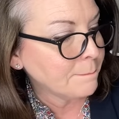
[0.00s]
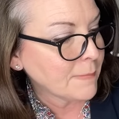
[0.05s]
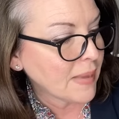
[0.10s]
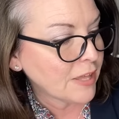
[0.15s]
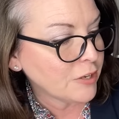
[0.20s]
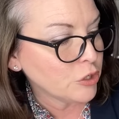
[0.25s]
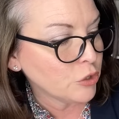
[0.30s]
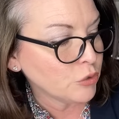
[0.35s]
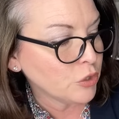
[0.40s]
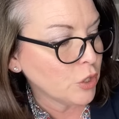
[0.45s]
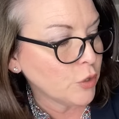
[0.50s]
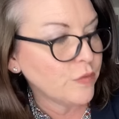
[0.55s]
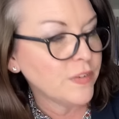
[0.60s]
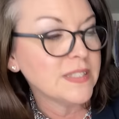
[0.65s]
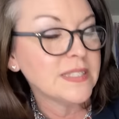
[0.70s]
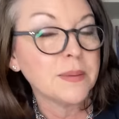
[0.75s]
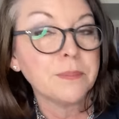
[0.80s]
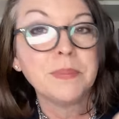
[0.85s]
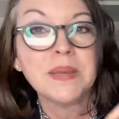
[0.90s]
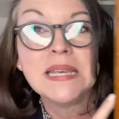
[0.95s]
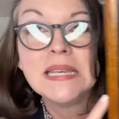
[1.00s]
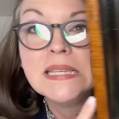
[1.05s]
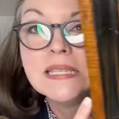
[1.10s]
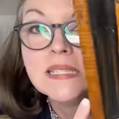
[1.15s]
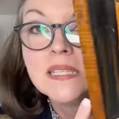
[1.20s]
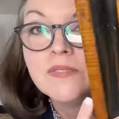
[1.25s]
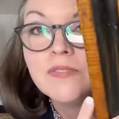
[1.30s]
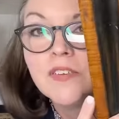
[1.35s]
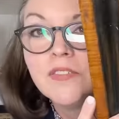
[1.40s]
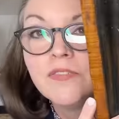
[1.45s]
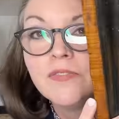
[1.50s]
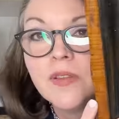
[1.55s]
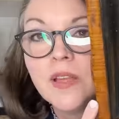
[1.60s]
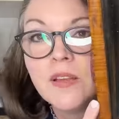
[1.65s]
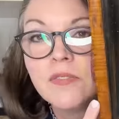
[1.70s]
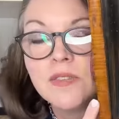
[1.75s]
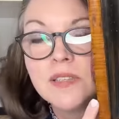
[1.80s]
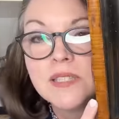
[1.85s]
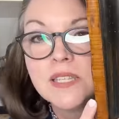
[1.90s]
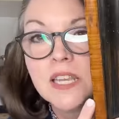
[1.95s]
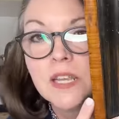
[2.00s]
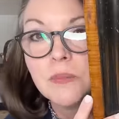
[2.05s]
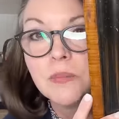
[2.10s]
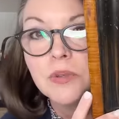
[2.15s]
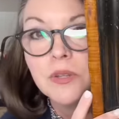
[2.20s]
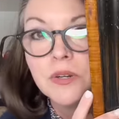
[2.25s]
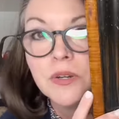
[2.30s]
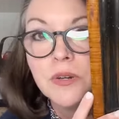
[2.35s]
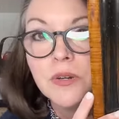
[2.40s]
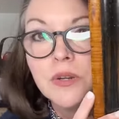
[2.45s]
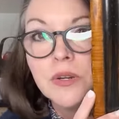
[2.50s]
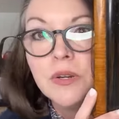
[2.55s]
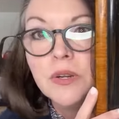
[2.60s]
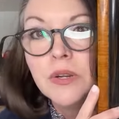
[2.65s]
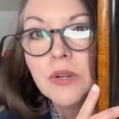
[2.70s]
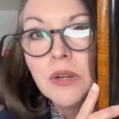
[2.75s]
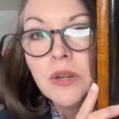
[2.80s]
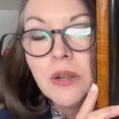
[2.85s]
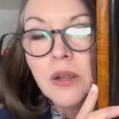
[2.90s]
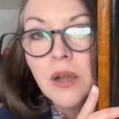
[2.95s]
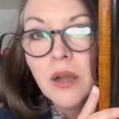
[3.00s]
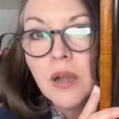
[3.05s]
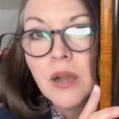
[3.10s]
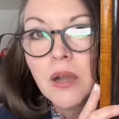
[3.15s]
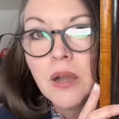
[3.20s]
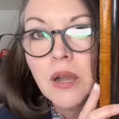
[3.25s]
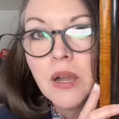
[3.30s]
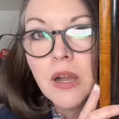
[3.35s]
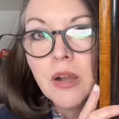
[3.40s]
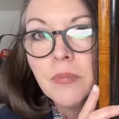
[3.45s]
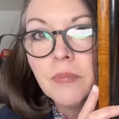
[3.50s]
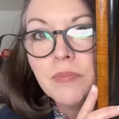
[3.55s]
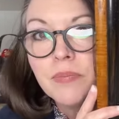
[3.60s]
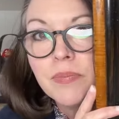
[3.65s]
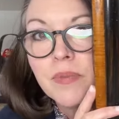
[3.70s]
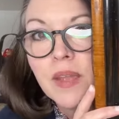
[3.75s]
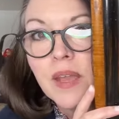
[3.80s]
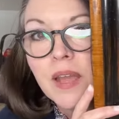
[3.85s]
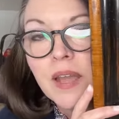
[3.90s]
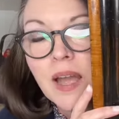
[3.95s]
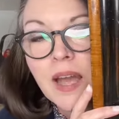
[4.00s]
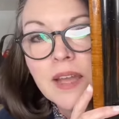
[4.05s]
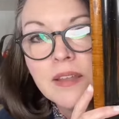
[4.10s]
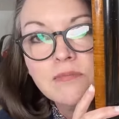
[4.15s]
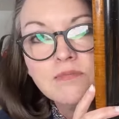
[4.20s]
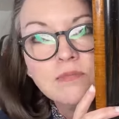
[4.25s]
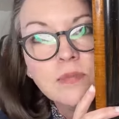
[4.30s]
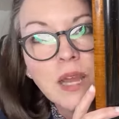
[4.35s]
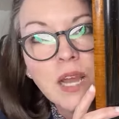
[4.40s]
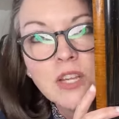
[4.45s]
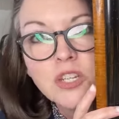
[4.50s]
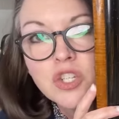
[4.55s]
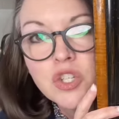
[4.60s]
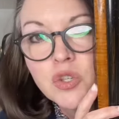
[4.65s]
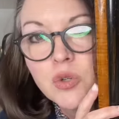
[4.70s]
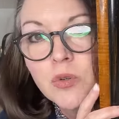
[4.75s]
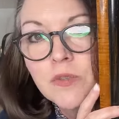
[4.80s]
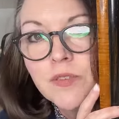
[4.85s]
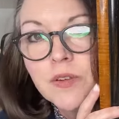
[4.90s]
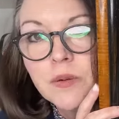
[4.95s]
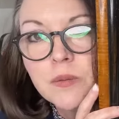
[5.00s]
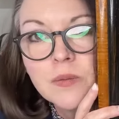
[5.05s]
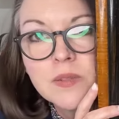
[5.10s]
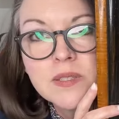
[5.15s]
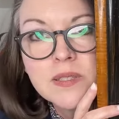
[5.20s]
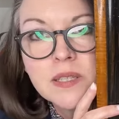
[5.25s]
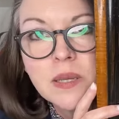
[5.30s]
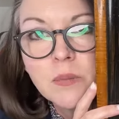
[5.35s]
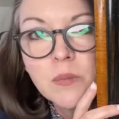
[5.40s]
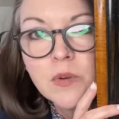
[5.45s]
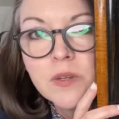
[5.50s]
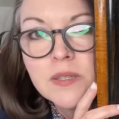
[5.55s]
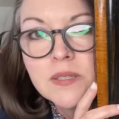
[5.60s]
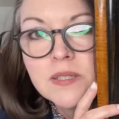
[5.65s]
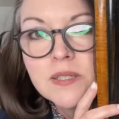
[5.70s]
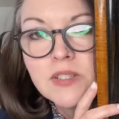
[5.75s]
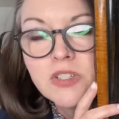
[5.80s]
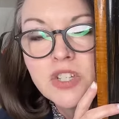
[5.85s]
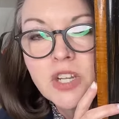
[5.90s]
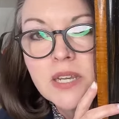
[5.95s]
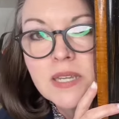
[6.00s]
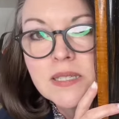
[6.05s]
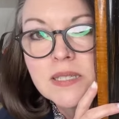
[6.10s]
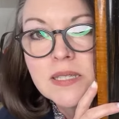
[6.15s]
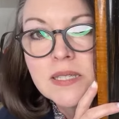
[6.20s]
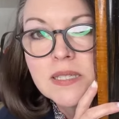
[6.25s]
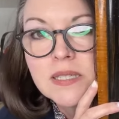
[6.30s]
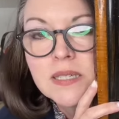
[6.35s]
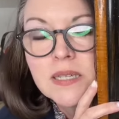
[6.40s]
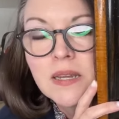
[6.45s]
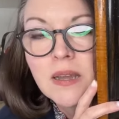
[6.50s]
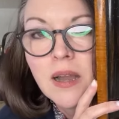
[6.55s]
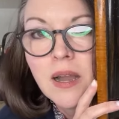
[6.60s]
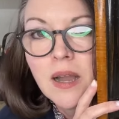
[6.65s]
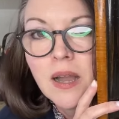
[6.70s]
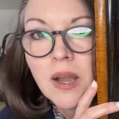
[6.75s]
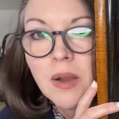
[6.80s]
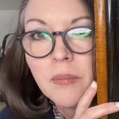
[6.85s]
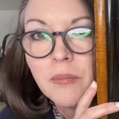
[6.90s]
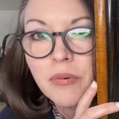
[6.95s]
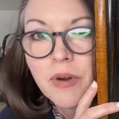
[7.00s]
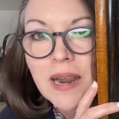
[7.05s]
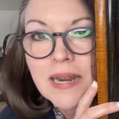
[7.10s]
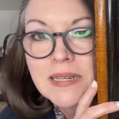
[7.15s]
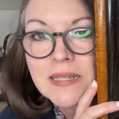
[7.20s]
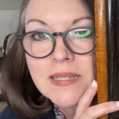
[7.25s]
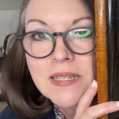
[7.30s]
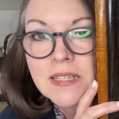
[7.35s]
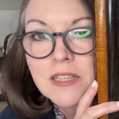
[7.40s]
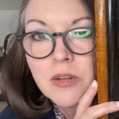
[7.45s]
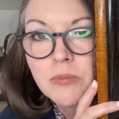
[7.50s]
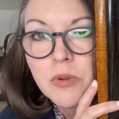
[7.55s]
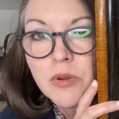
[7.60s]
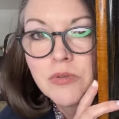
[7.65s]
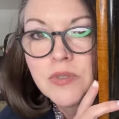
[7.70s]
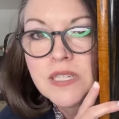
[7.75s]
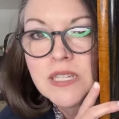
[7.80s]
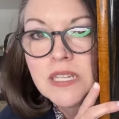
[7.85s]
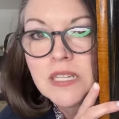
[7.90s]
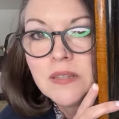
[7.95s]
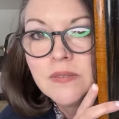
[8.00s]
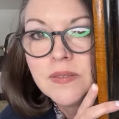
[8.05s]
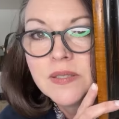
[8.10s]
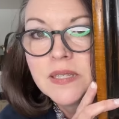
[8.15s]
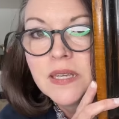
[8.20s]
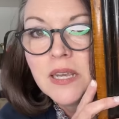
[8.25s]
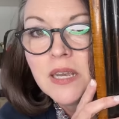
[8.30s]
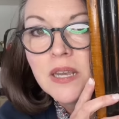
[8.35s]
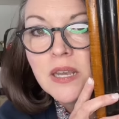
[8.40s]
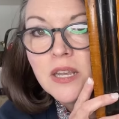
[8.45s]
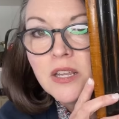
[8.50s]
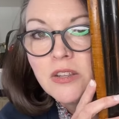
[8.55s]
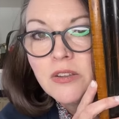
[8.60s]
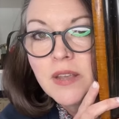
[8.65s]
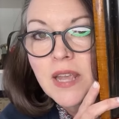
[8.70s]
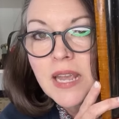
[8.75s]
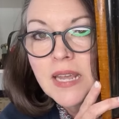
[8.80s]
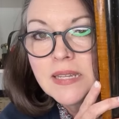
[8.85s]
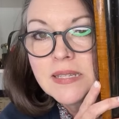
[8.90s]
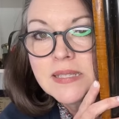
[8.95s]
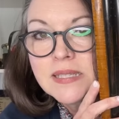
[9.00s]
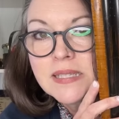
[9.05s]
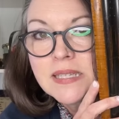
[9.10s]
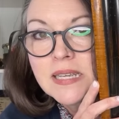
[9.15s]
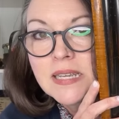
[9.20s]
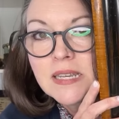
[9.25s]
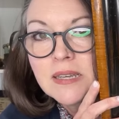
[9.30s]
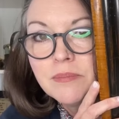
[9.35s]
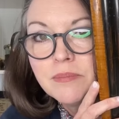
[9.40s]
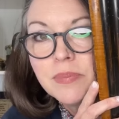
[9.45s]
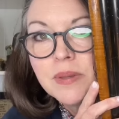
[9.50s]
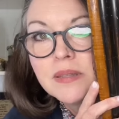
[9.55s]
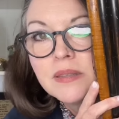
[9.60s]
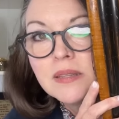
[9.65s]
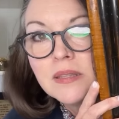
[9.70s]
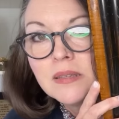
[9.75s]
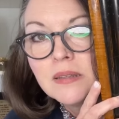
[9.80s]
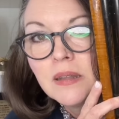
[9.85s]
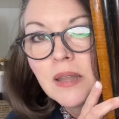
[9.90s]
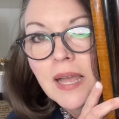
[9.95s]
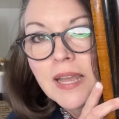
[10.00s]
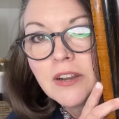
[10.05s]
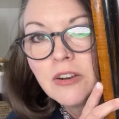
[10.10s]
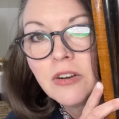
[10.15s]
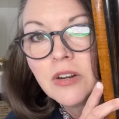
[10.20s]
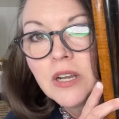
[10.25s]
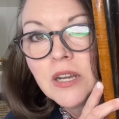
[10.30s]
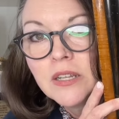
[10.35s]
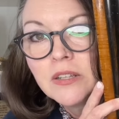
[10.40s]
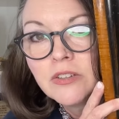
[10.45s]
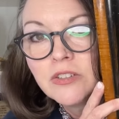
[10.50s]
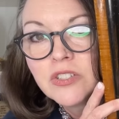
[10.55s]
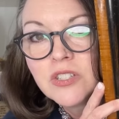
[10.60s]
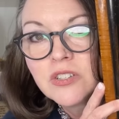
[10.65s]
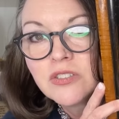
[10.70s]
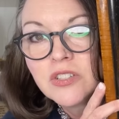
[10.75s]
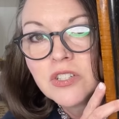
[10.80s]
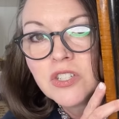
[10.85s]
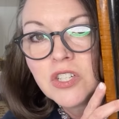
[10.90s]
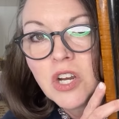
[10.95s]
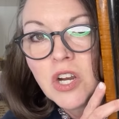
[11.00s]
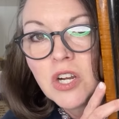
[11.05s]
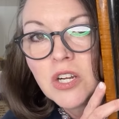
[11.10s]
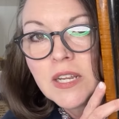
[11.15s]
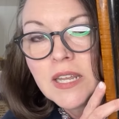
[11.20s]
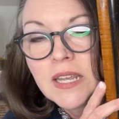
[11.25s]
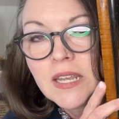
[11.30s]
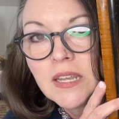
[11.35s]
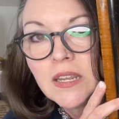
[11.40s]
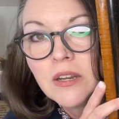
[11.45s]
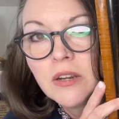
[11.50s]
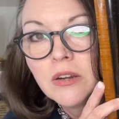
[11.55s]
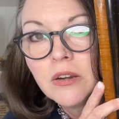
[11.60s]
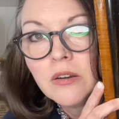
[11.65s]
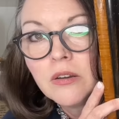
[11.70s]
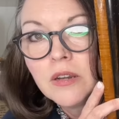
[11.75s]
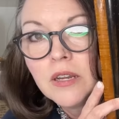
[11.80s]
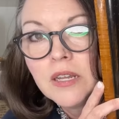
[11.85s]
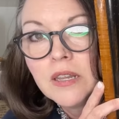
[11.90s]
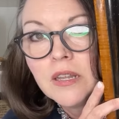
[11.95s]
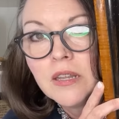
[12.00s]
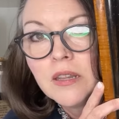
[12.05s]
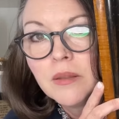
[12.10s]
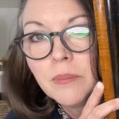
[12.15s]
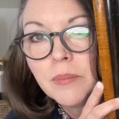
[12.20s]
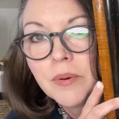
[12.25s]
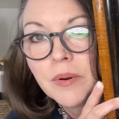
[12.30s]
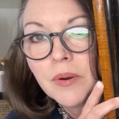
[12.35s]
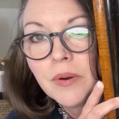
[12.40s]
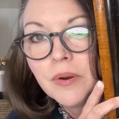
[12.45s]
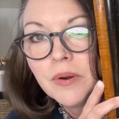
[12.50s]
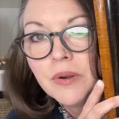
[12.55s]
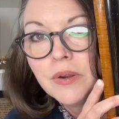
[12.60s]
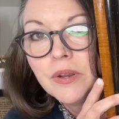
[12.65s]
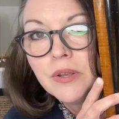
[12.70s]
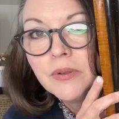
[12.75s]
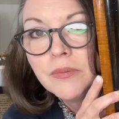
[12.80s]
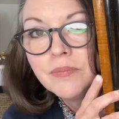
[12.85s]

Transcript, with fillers: I don't know if it's a piece of a of a sampler. Um, I'm not sure if it was someone's just um, practicing their motifs. You can't see it, but the lighter colors, there's a dog here and then the bird.